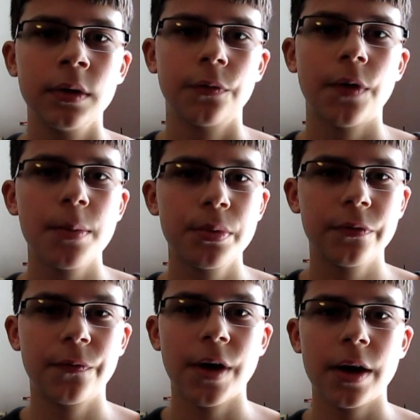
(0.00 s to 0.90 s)

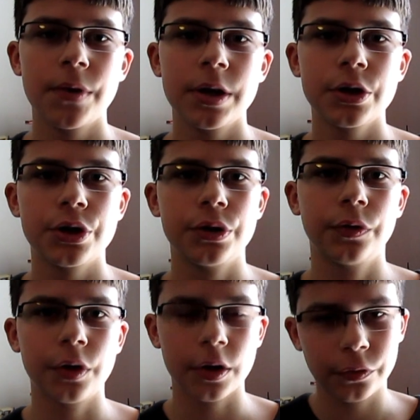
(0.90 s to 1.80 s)
5.5 inch, you
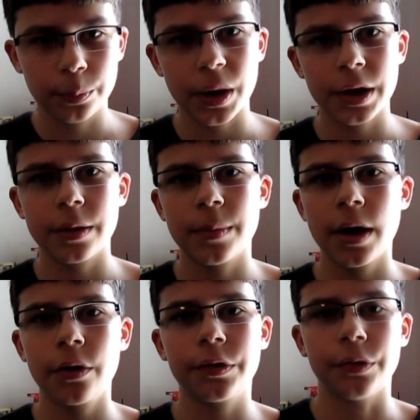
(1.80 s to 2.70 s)
start spreading them
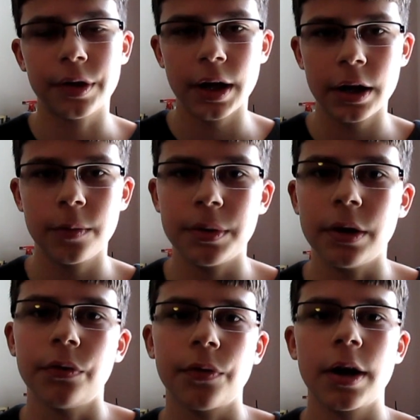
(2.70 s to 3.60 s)
out, so 1080p
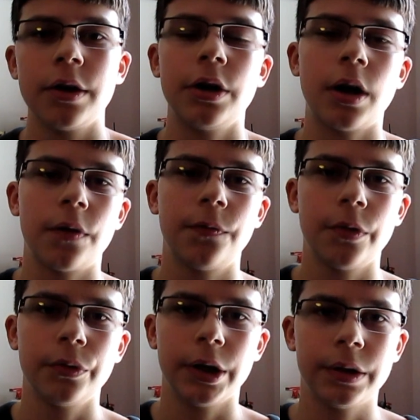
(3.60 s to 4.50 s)
is very good on a
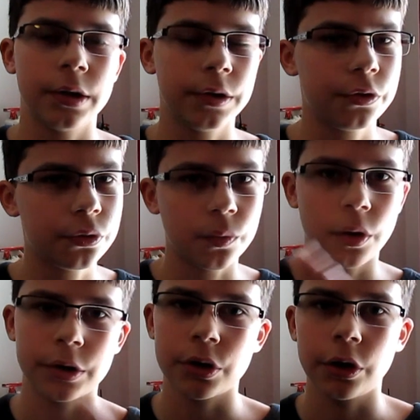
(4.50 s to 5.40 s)
phone like this. You can
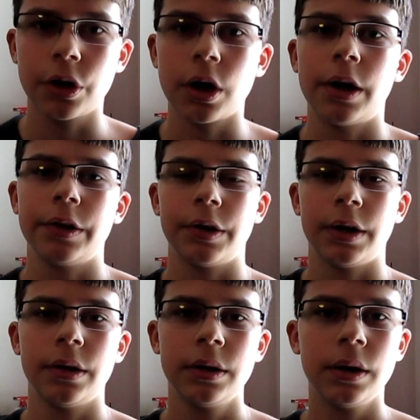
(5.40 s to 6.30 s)
watch all your
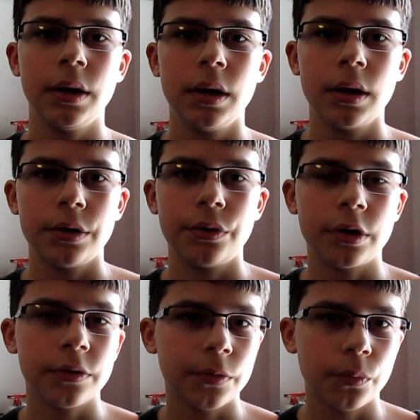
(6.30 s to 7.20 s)
content. You can
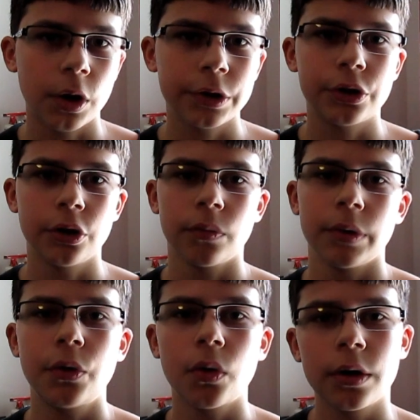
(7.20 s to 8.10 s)
even watch your
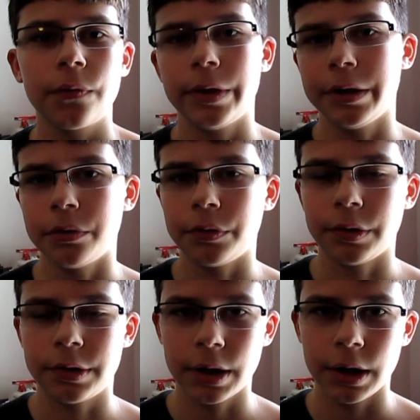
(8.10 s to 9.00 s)
recorded videos
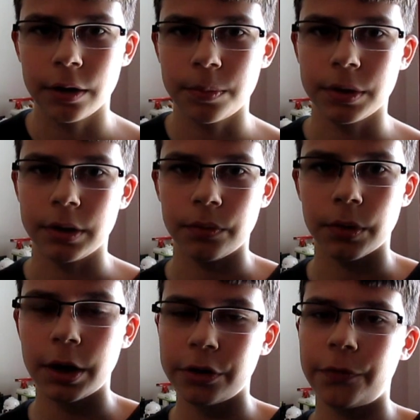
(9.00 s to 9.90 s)
in 1080p
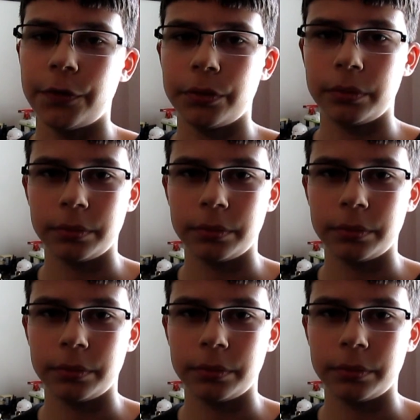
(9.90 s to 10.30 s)
right on the phone.